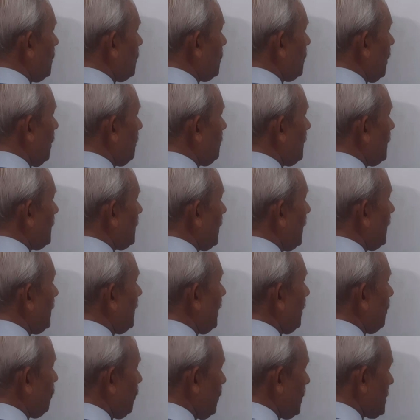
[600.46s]
Drop the 10
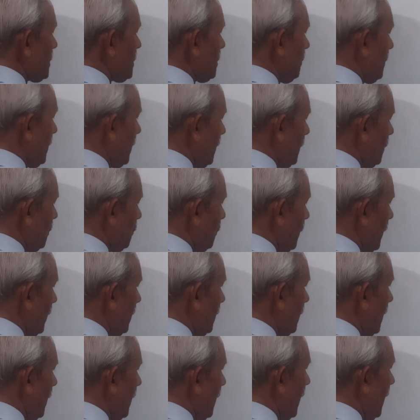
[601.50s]
here. What's remaining?
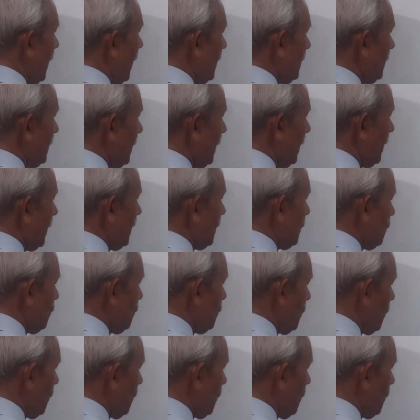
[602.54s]
1. And there are 2